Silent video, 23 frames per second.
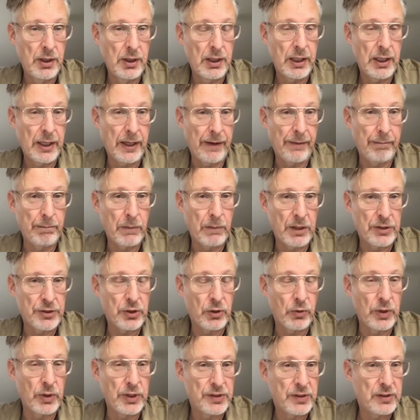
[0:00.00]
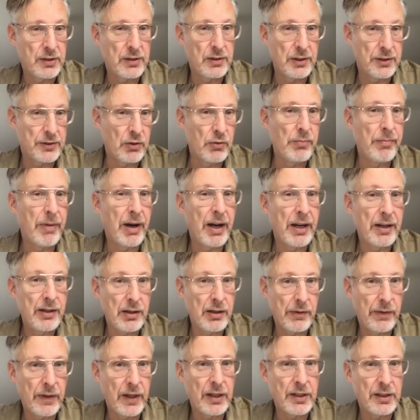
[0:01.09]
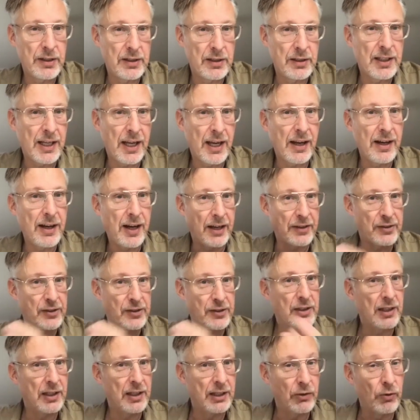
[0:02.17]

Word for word: Um, so it's it's a reminder that it can actually,